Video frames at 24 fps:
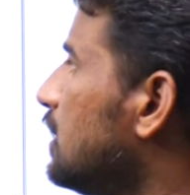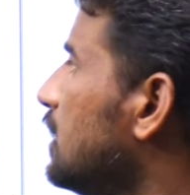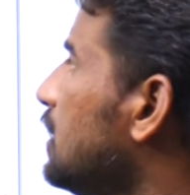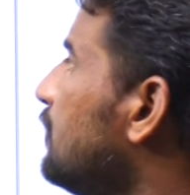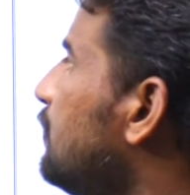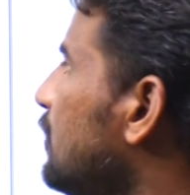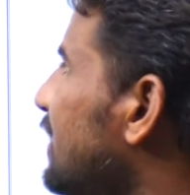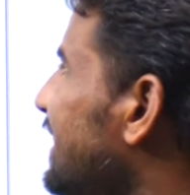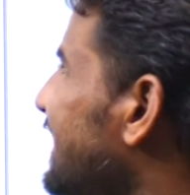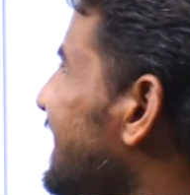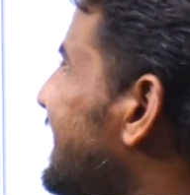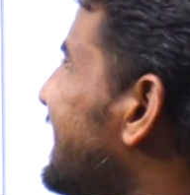
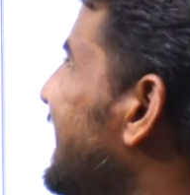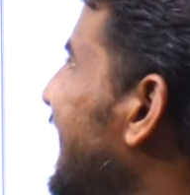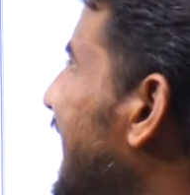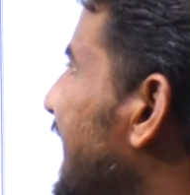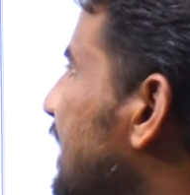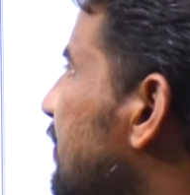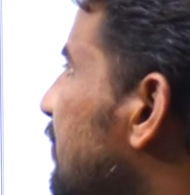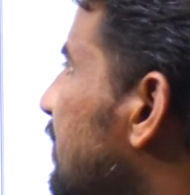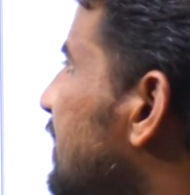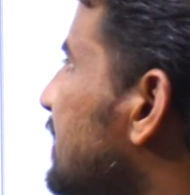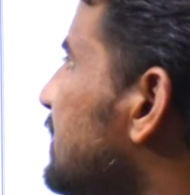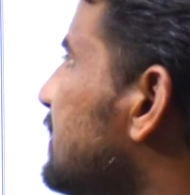If you are a
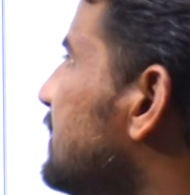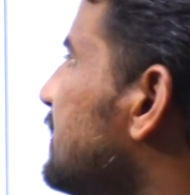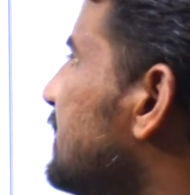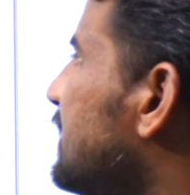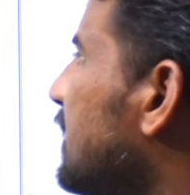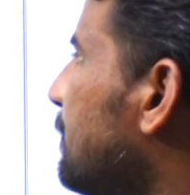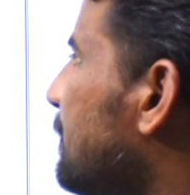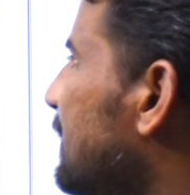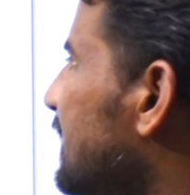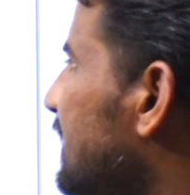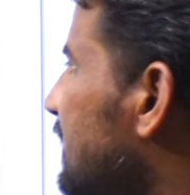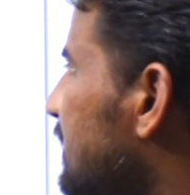graduate engineering
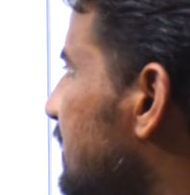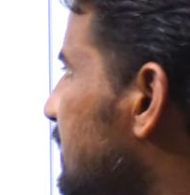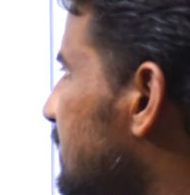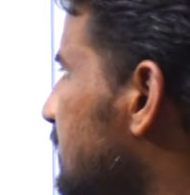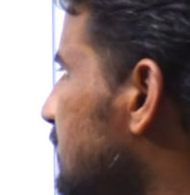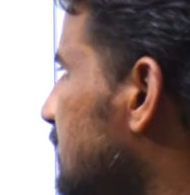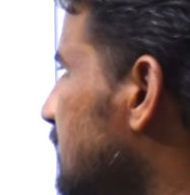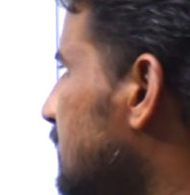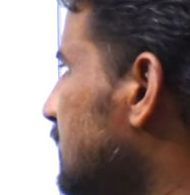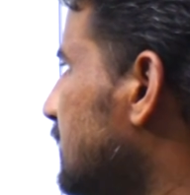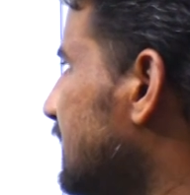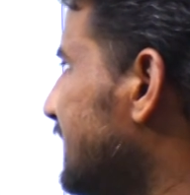apprentice
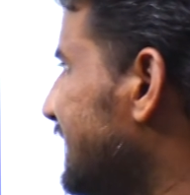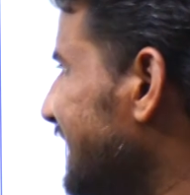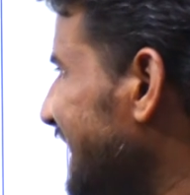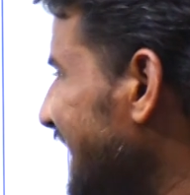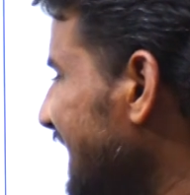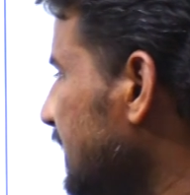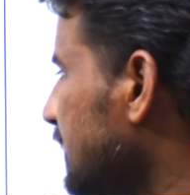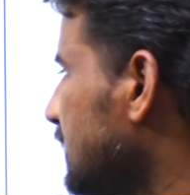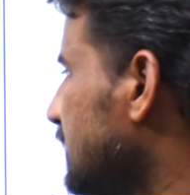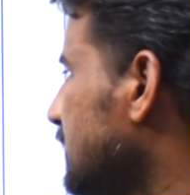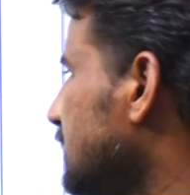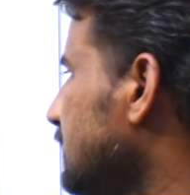
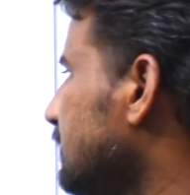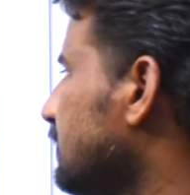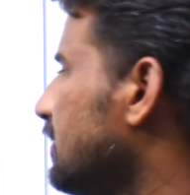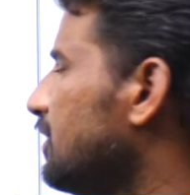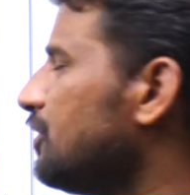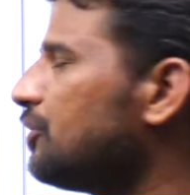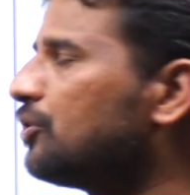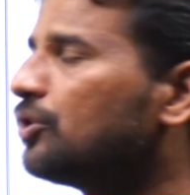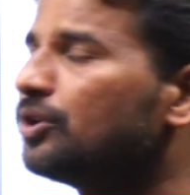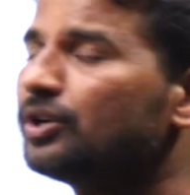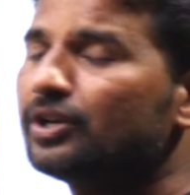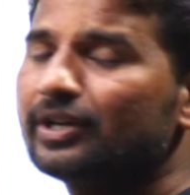trainee, they
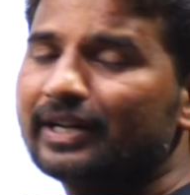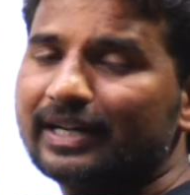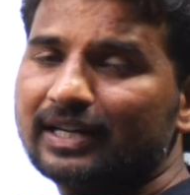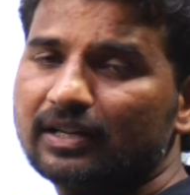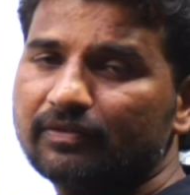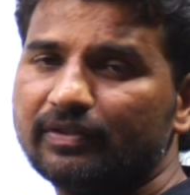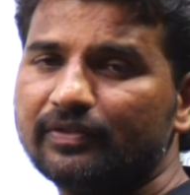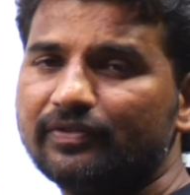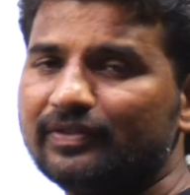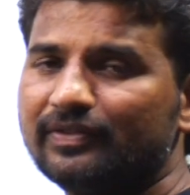are going to get a